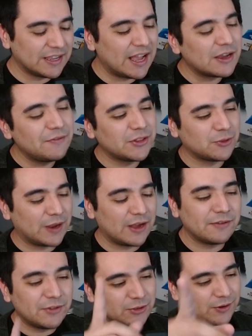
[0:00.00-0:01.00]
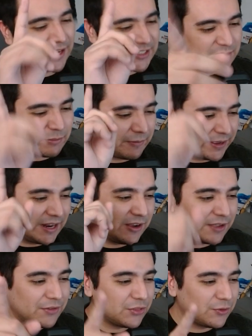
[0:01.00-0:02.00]
I'll give it a 3. I changed my mind. I'll
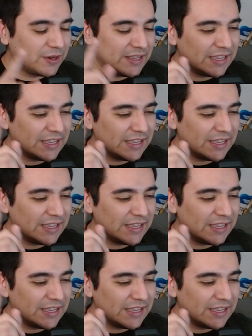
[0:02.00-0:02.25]
give it a 3.